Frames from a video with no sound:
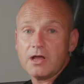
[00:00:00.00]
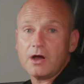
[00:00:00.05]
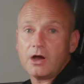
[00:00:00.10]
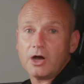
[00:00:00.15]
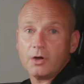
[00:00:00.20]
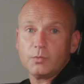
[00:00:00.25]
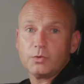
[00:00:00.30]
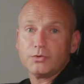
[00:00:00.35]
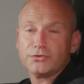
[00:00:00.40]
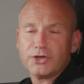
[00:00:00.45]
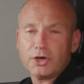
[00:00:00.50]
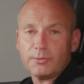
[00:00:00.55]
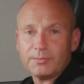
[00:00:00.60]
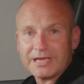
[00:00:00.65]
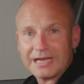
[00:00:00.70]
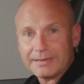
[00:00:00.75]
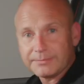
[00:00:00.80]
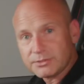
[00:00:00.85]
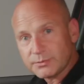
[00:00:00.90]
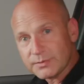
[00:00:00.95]
I will not be
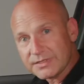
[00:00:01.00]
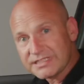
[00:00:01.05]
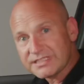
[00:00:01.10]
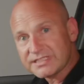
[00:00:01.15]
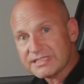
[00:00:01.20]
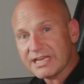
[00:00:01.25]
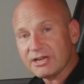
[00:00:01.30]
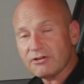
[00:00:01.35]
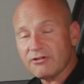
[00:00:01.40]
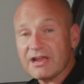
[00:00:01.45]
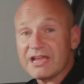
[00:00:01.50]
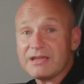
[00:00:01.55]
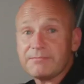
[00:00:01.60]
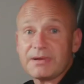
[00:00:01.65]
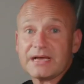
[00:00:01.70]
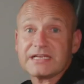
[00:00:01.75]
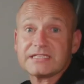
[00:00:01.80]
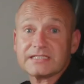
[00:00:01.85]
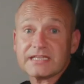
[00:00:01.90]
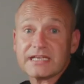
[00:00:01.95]
able to accelerate
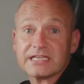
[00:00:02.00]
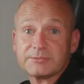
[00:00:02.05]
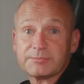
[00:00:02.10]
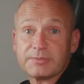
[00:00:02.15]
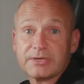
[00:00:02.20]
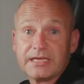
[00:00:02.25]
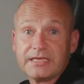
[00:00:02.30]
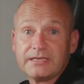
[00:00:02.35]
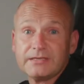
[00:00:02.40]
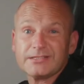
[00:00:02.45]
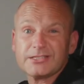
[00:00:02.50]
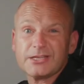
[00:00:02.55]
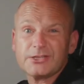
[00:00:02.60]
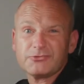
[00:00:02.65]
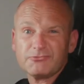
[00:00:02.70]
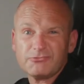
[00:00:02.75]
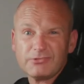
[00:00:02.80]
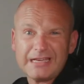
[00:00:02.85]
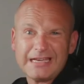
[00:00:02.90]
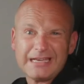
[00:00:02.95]
past that speed, so
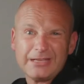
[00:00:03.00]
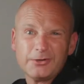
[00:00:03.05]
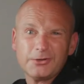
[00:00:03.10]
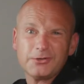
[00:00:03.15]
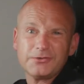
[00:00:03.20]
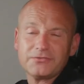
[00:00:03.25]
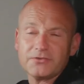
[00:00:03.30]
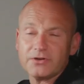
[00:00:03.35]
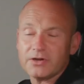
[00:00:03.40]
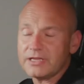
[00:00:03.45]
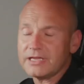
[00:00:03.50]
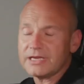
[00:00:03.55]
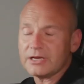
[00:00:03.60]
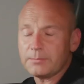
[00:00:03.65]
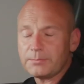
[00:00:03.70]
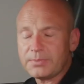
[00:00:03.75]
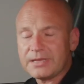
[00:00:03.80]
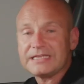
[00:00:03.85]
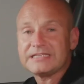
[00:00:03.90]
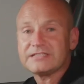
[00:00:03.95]
it's really good for
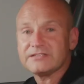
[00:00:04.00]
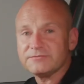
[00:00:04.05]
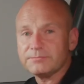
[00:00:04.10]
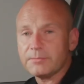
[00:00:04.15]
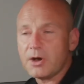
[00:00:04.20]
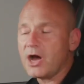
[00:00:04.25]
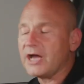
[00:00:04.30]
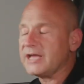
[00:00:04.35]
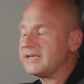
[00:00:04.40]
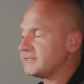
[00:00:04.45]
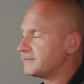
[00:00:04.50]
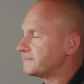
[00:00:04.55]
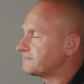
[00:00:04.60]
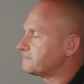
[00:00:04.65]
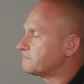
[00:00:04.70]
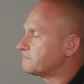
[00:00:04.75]
peace of mind.